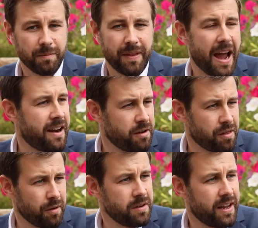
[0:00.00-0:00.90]
They added a
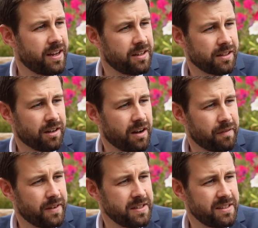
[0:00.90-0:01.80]
third day here at the
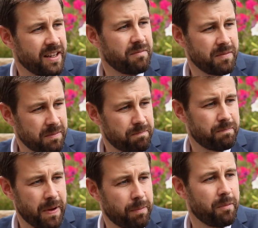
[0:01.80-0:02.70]
conference, and
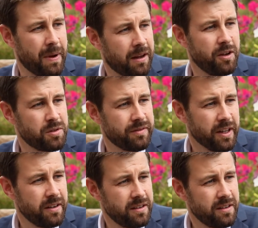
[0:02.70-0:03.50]
people are making use of it.